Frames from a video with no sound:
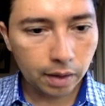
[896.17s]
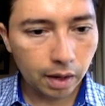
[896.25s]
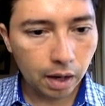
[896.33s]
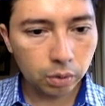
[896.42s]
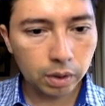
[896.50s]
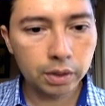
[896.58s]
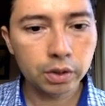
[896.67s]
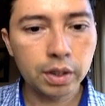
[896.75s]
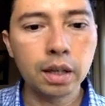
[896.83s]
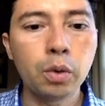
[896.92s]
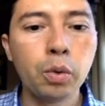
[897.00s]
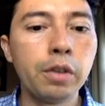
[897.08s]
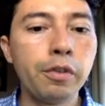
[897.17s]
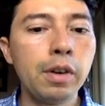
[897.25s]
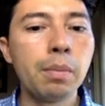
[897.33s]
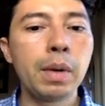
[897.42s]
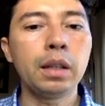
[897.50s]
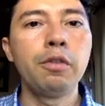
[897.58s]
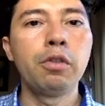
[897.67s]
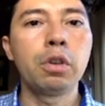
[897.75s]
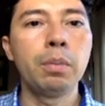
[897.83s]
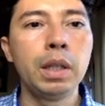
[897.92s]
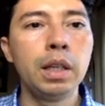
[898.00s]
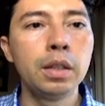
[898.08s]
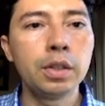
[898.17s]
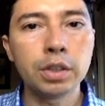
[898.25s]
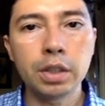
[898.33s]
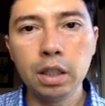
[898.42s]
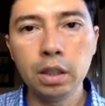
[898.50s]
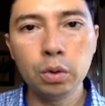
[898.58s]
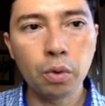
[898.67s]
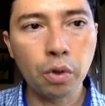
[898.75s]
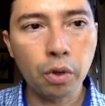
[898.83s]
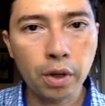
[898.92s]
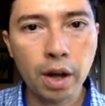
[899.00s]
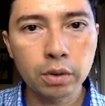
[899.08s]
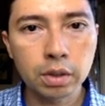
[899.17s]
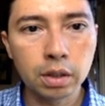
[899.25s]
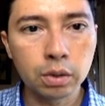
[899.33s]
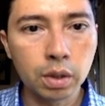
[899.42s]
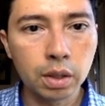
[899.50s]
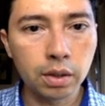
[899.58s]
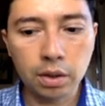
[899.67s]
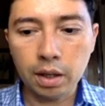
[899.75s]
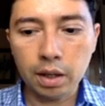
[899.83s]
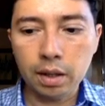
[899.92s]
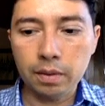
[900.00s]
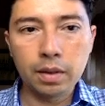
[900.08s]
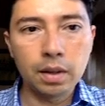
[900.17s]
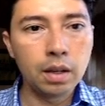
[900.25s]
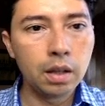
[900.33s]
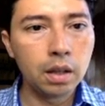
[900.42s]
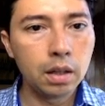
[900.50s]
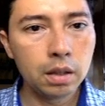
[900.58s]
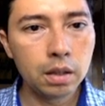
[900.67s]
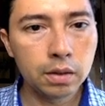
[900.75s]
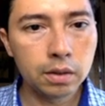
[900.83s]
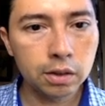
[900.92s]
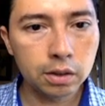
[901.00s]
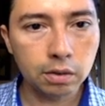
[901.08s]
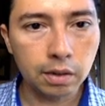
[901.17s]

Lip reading: how to get started with affiliate marketing for beginners in 2023. So